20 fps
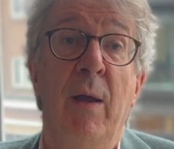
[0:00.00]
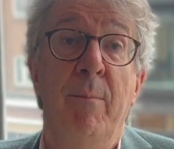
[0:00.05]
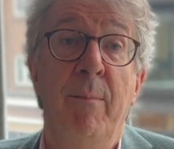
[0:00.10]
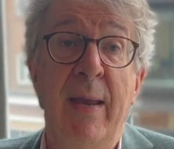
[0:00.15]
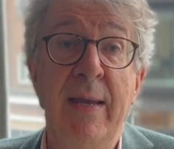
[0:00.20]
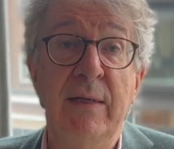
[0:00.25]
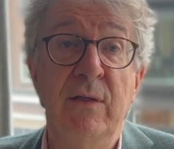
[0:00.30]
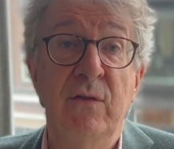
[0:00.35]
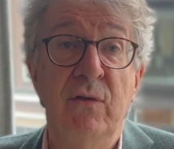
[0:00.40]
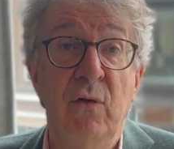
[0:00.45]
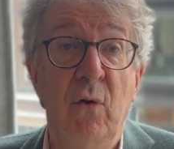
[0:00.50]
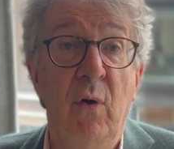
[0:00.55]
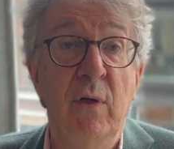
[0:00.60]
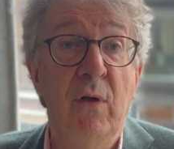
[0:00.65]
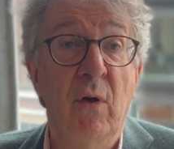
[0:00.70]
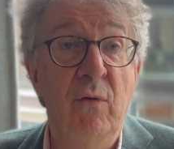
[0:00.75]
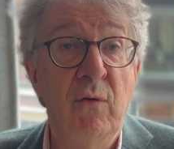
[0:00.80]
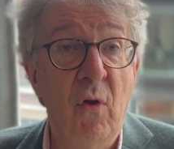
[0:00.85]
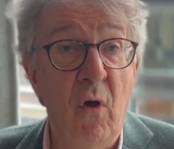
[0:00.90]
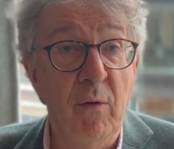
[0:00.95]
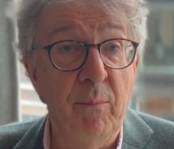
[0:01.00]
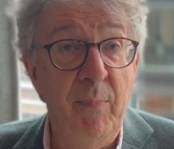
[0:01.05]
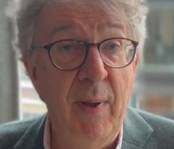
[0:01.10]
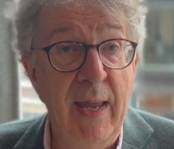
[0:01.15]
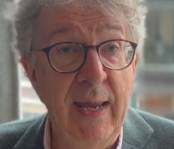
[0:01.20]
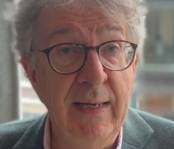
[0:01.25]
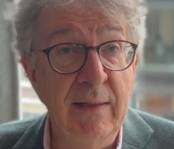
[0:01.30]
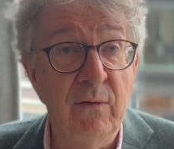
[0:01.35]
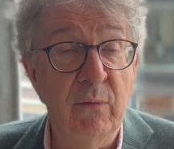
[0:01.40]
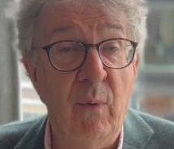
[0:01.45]
make sure you're not
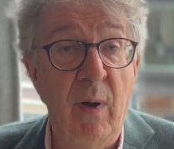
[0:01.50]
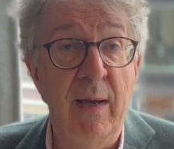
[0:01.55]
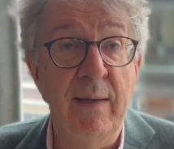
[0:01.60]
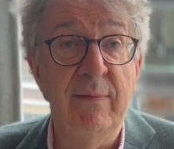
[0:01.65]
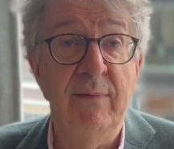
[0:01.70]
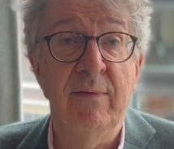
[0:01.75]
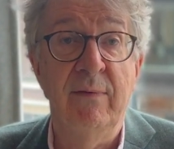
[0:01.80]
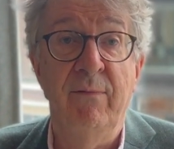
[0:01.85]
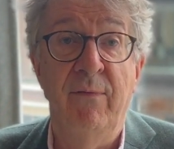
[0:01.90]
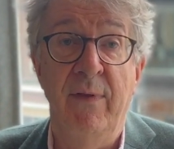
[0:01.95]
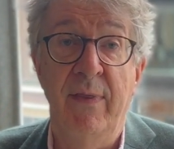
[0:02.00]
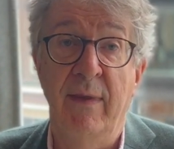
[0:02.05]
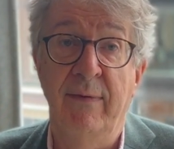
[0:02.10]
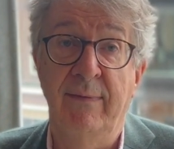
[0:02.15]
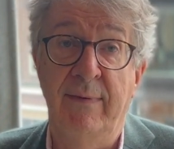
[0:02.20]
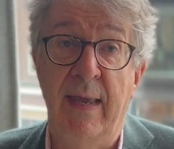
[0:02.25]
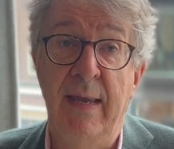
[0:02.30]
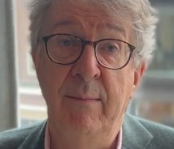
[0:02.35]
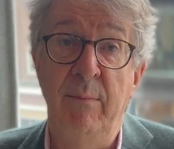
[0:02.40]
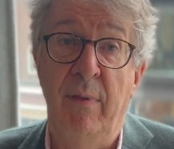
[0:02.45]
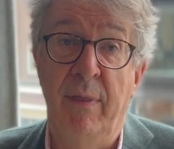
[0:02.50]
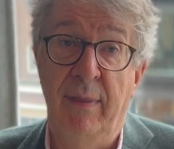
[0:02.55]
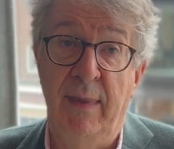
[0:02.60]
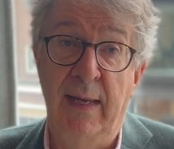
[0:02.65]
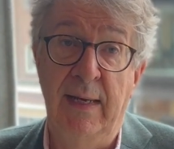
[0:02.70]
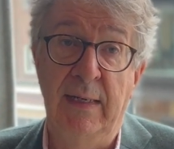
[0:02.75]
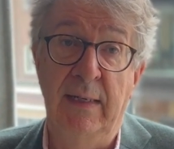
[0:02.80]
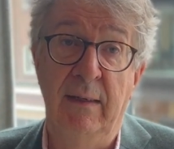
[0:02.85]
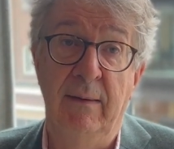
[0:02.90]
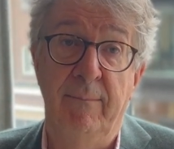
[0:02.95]
paying twice for the same
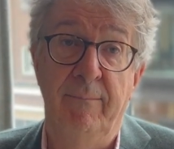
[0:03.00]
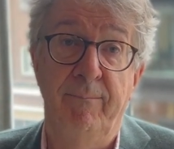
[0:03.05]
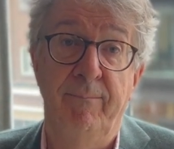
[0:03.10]
thing.